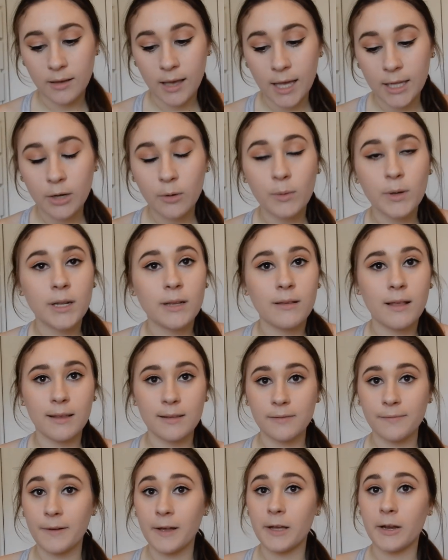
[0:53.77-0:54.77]
I don't want to
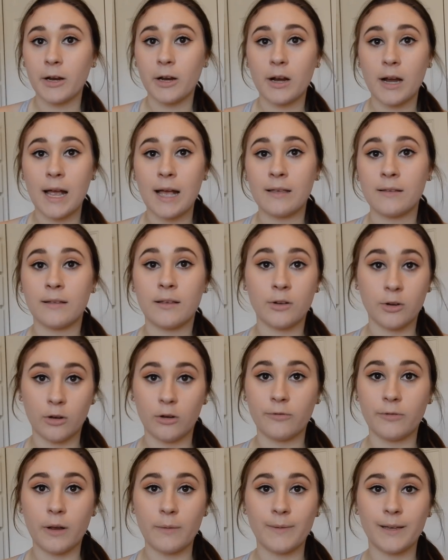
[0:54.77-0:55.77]
classify her as a
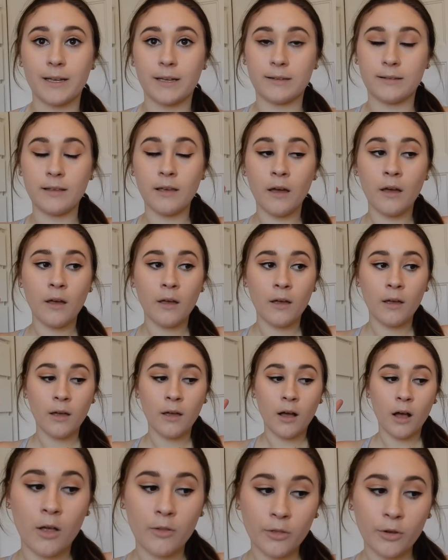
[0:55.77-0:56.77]
girlfriend because
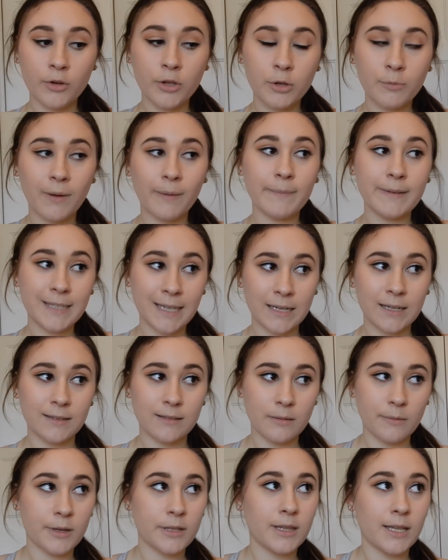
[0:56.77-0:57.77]
although you might be dating
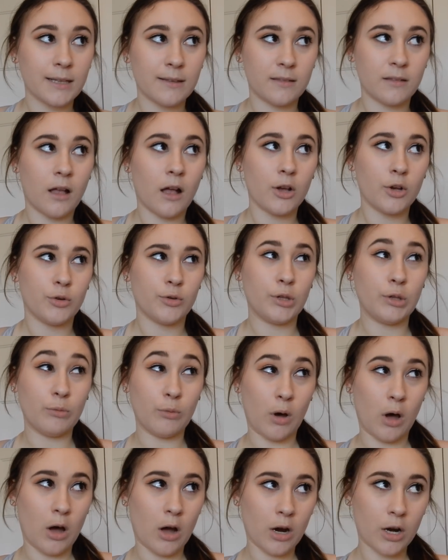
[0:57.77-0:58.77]
someone, that's not who
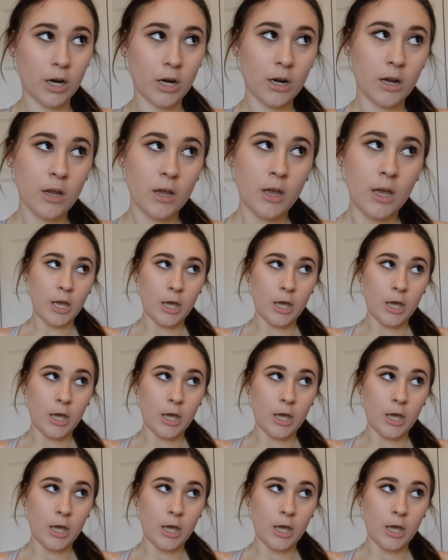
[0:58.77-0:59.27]
you are.